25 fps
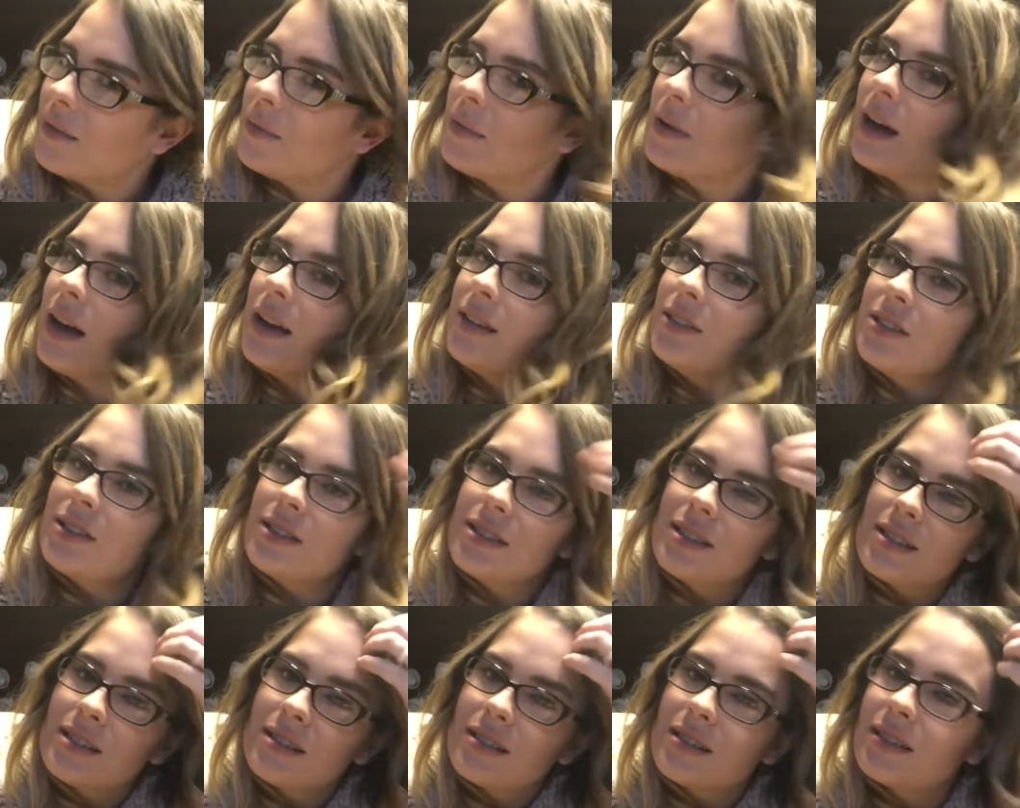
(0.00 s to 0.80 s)
I
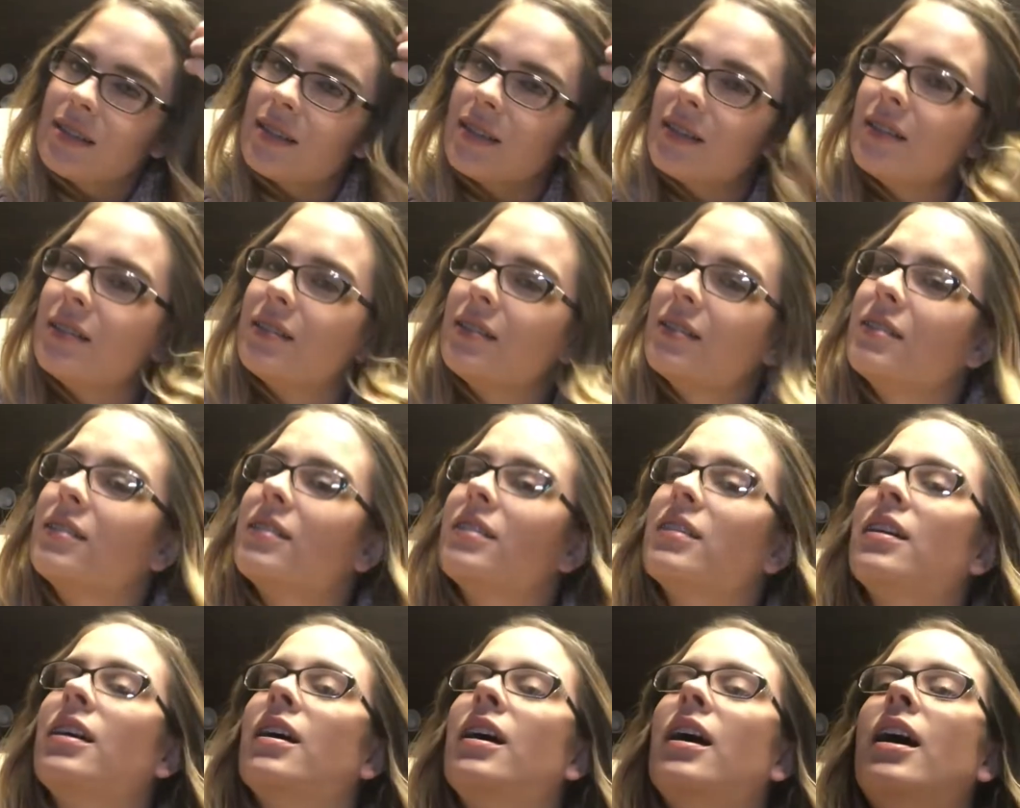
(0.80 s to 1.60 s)
just
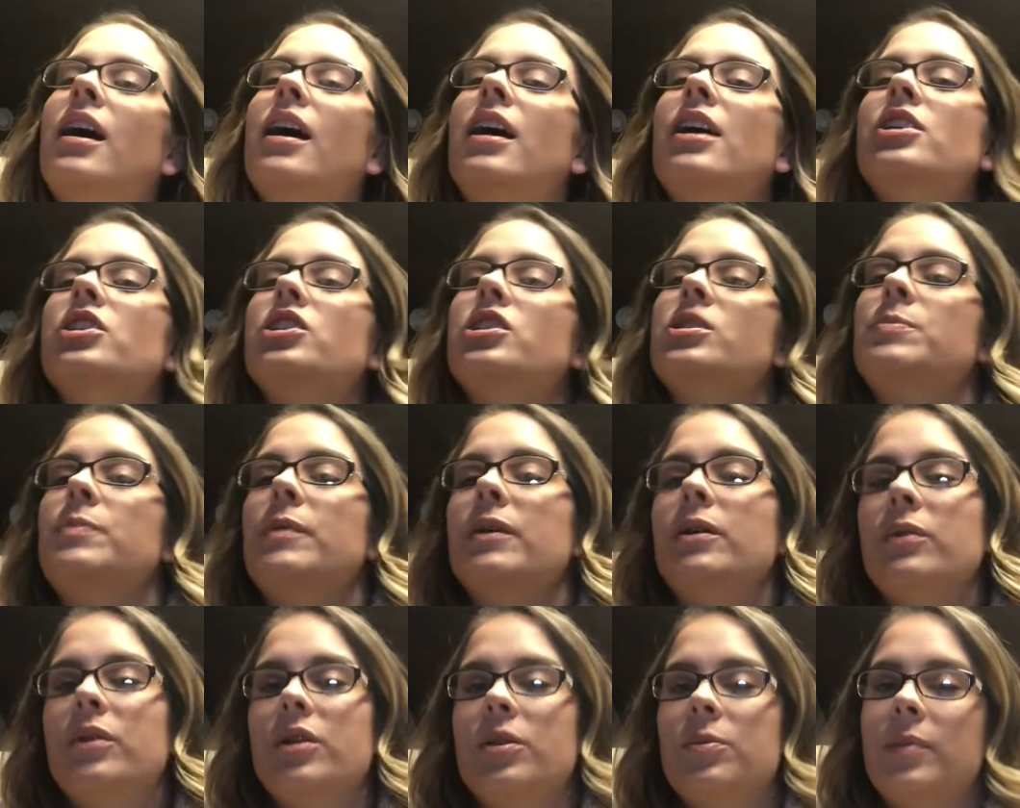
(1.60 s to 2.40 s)

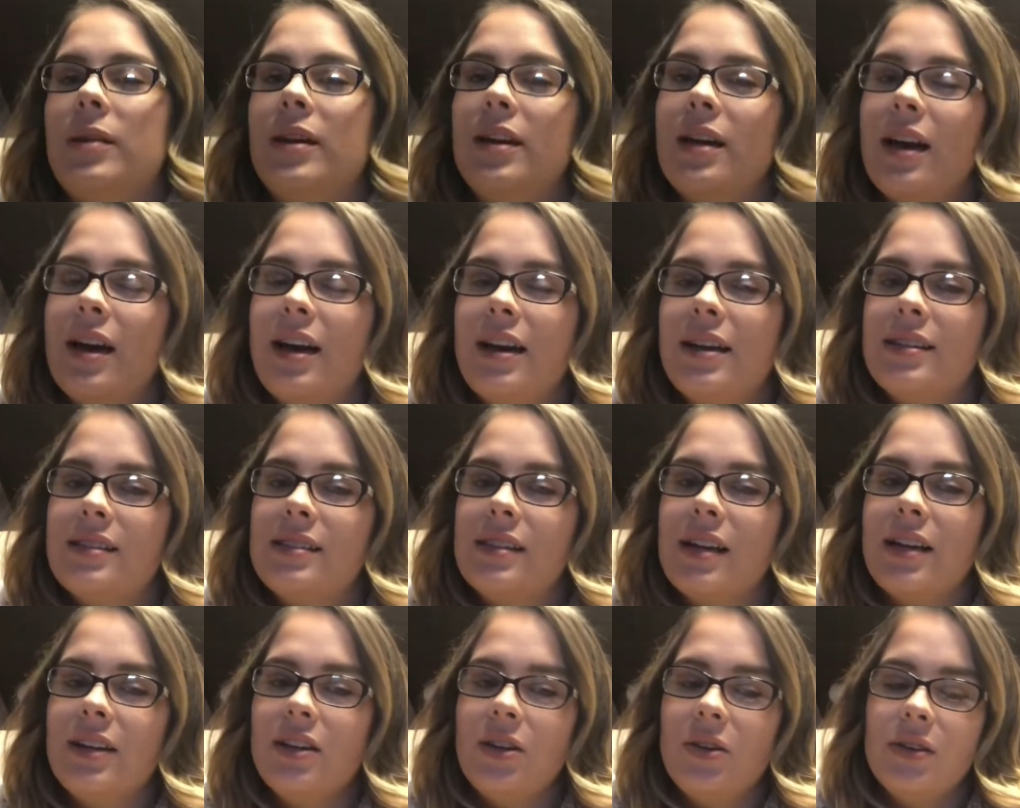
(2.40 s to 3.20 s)
bear with me, guys.
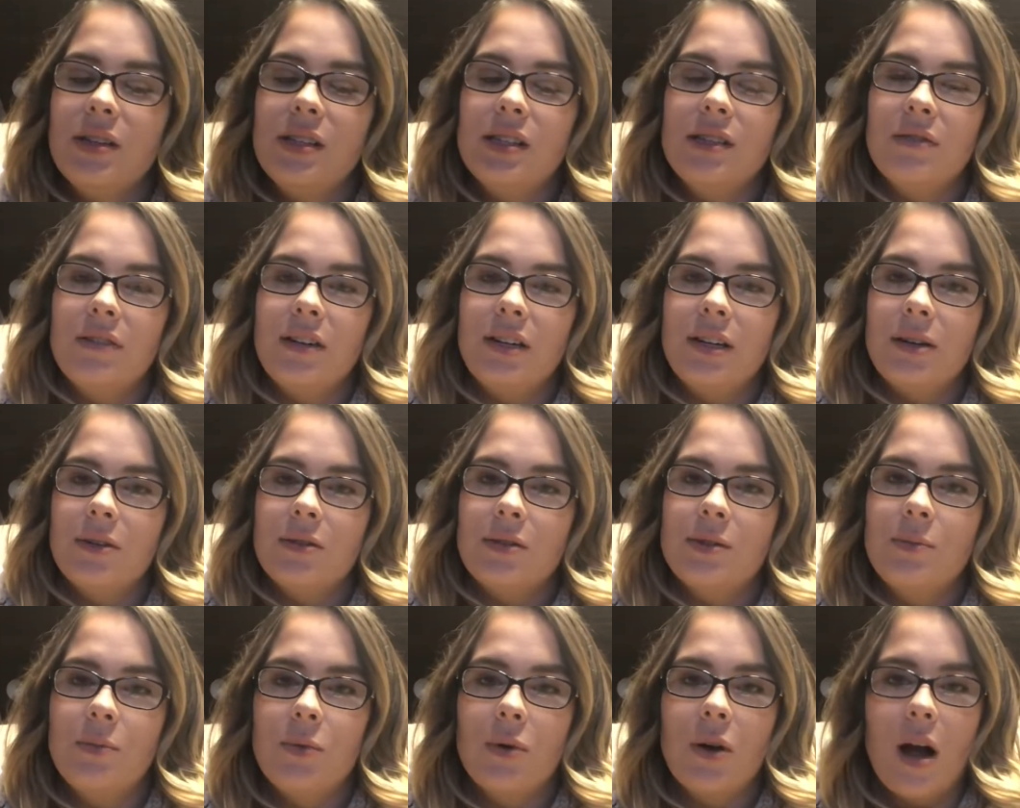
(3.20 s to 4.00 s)
I know this video
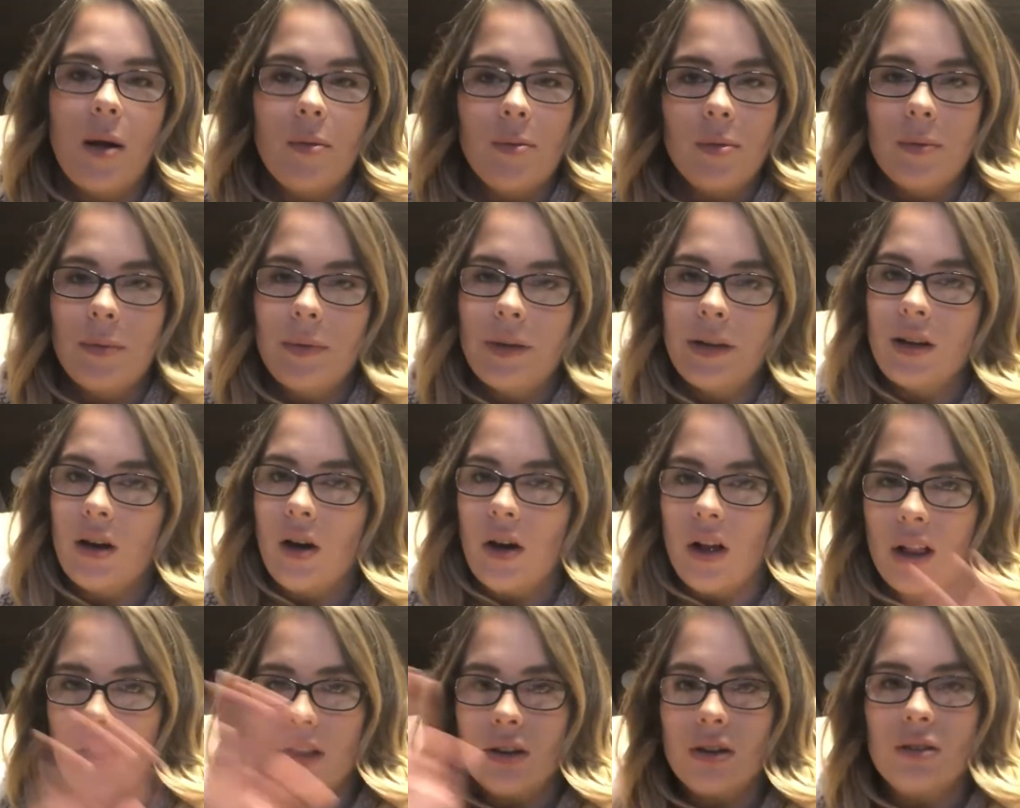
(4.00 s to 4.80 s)
is probably
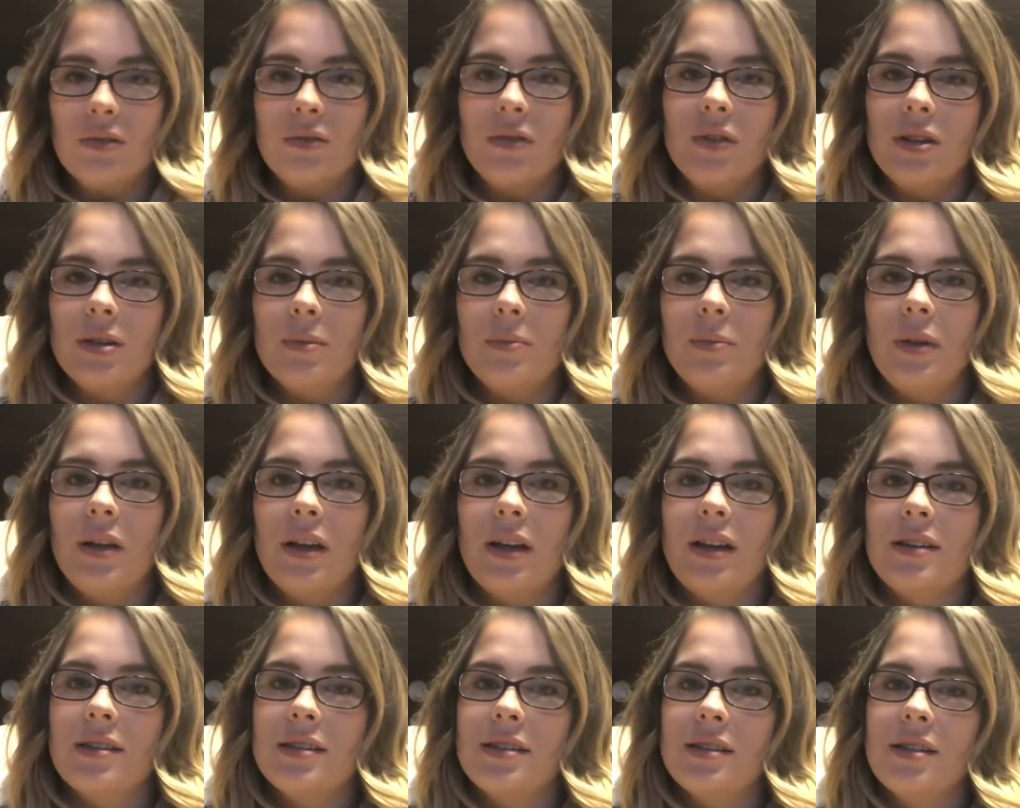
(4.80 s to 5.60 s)
all over the
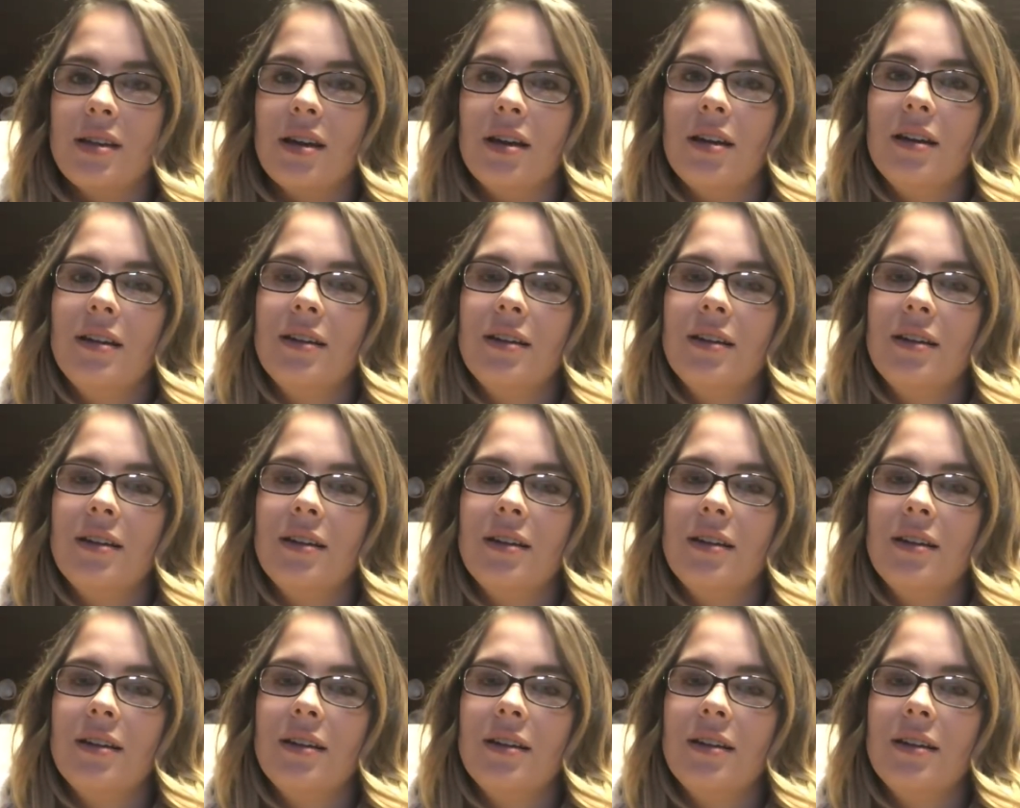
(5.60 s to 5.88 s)
place.